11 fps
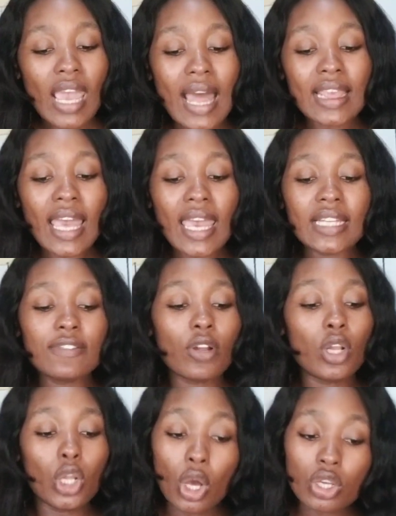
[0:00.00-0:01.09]
And then for
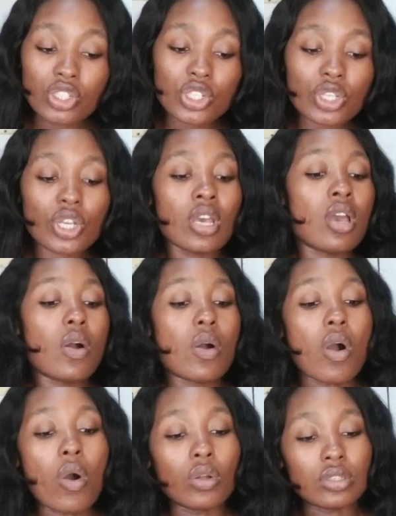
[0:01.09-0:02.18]
lunch
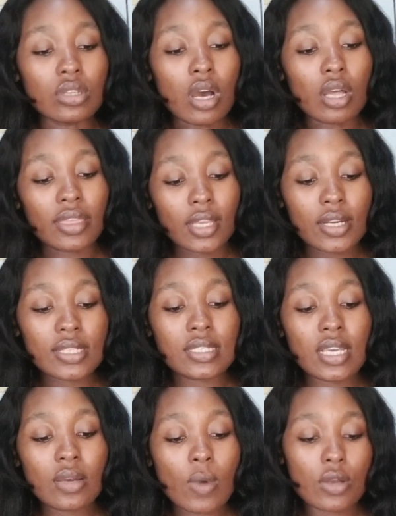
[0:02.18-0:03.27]
on
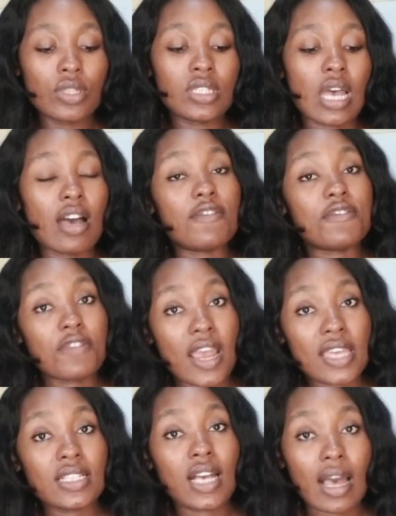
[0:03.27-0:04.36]
Thursday, we're going to have
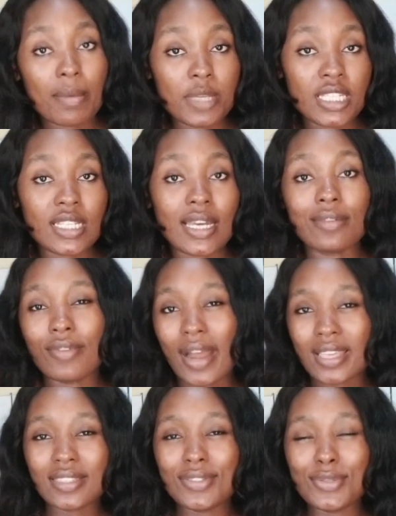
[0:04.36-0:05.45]
fried cabbage and
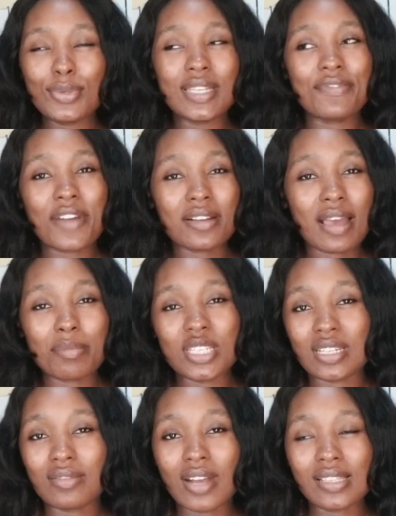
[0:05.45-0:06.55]
rice. Do you eat fried cabbage
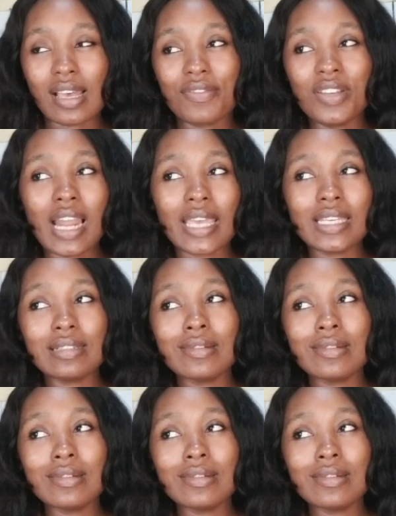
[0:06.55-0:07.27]
and rice? I feel like